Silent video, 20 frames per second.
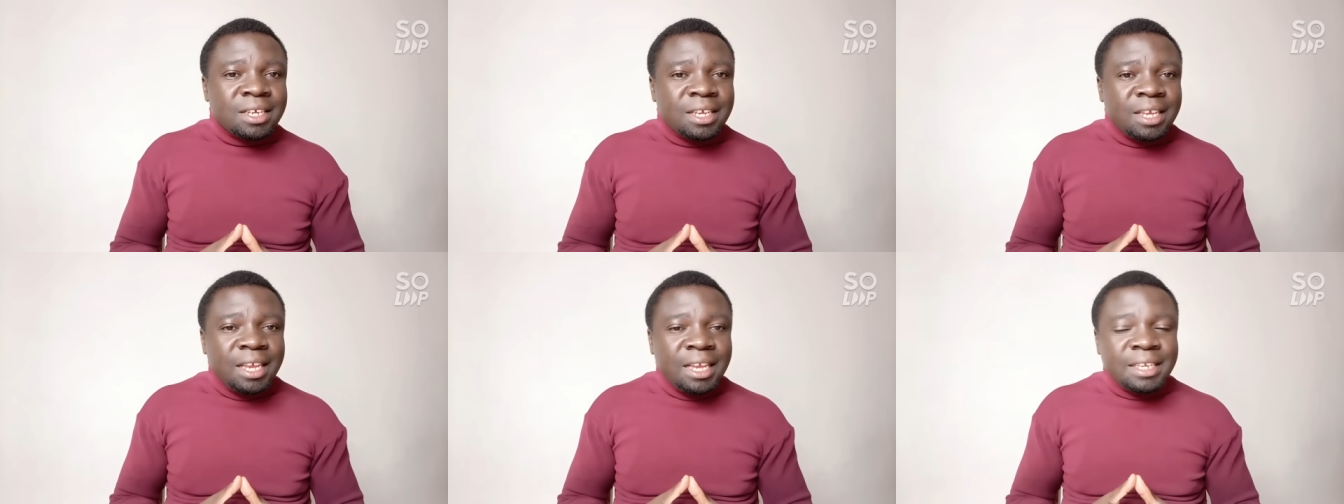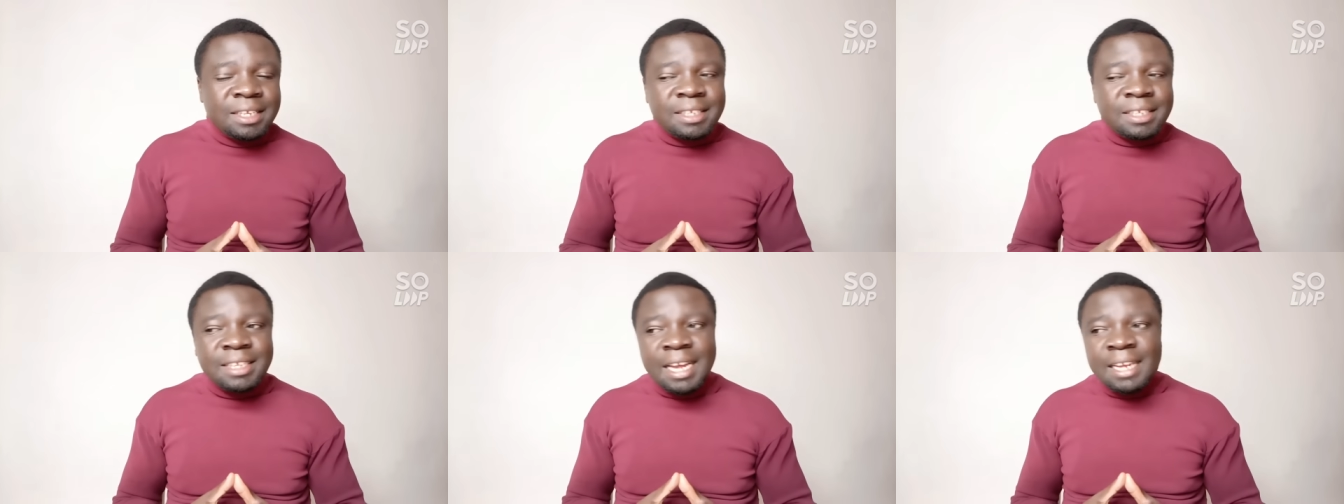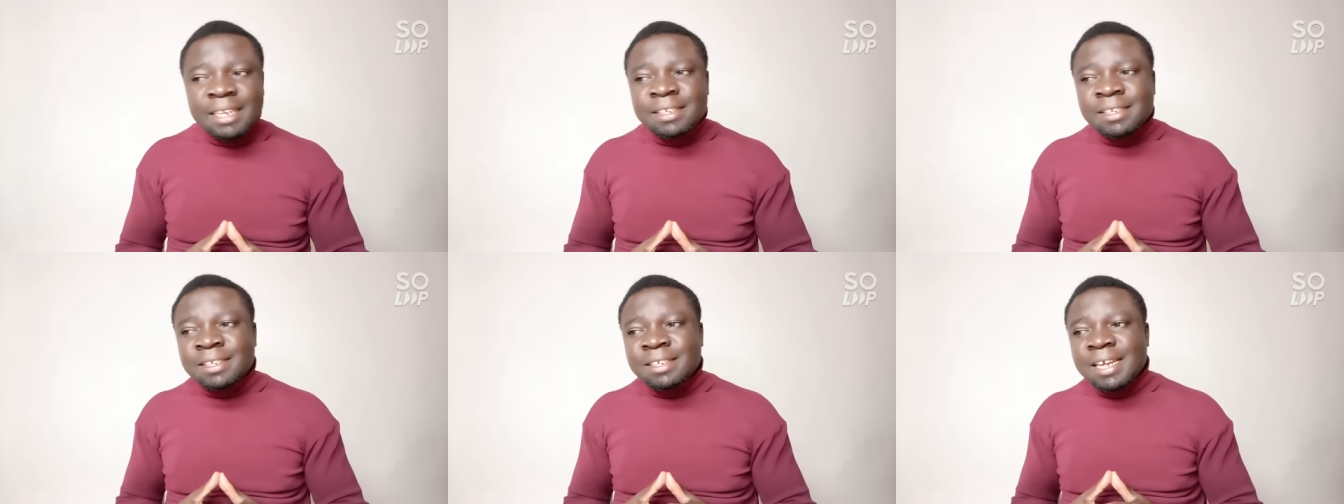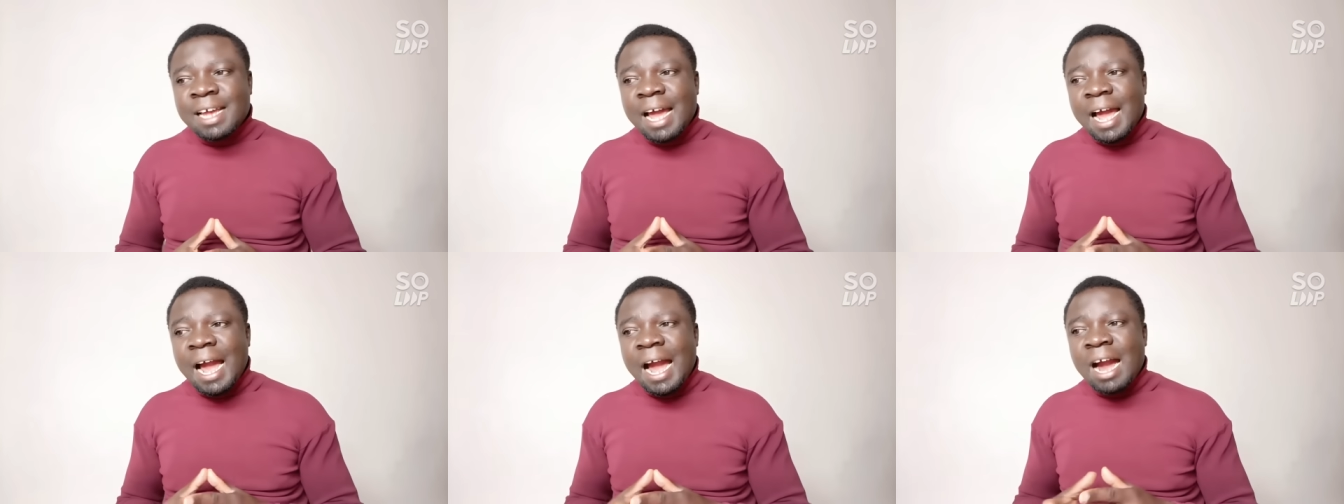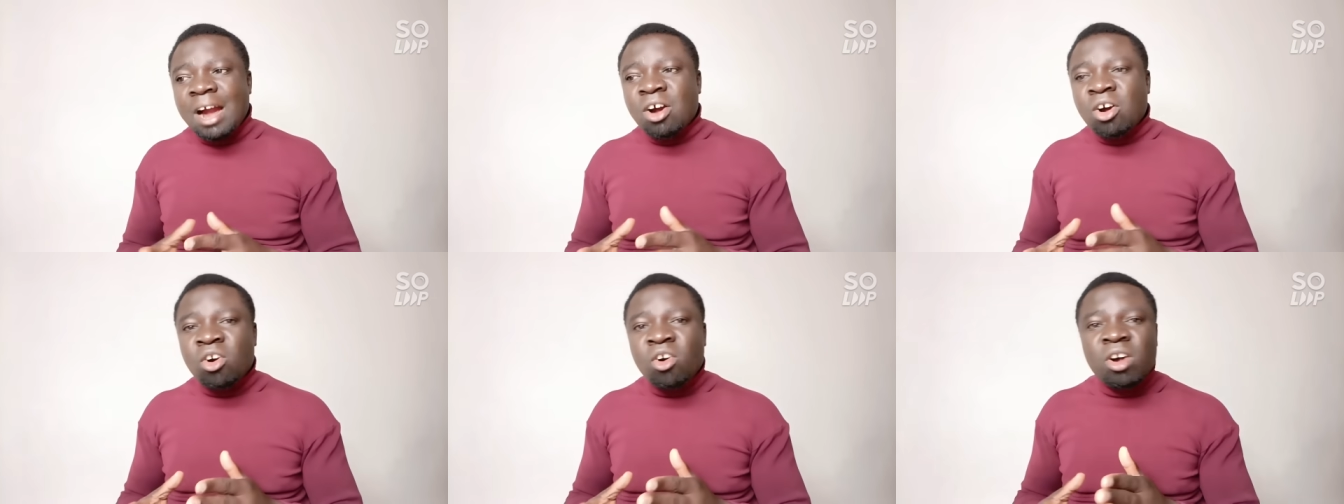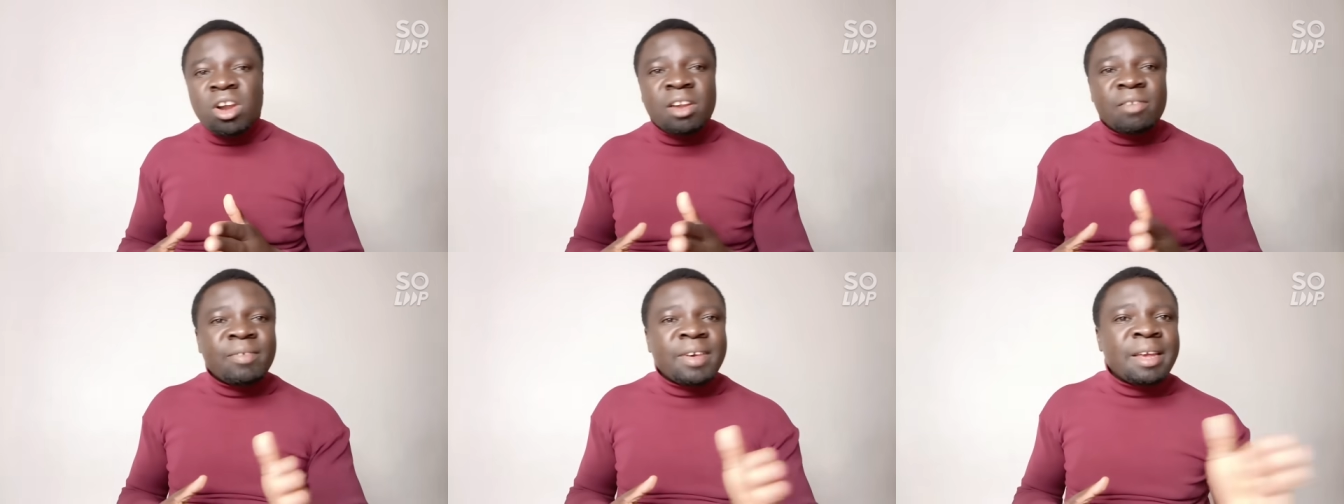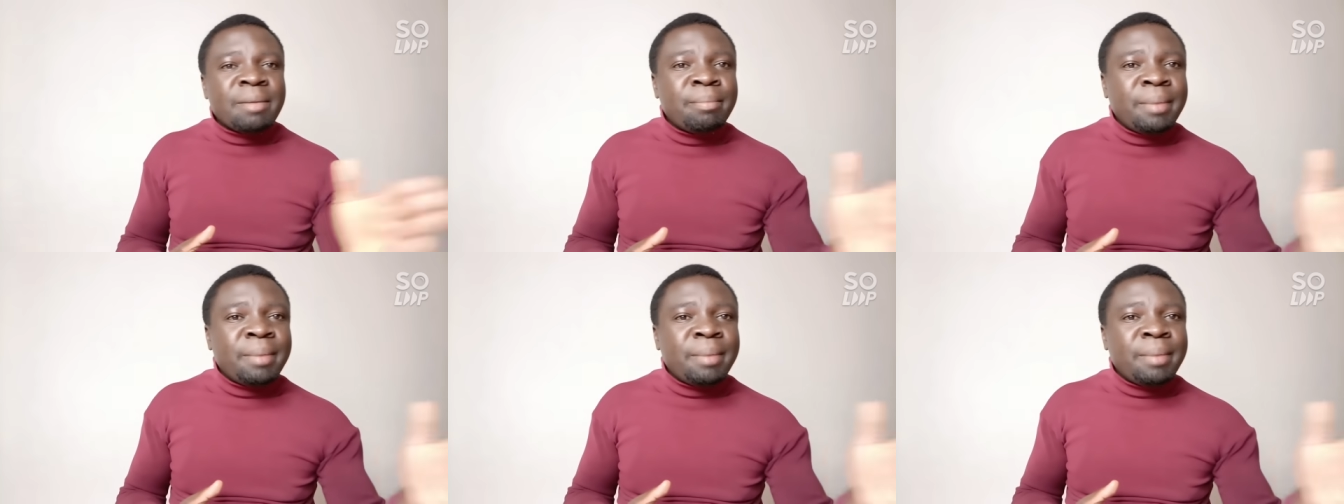it's just a conveyor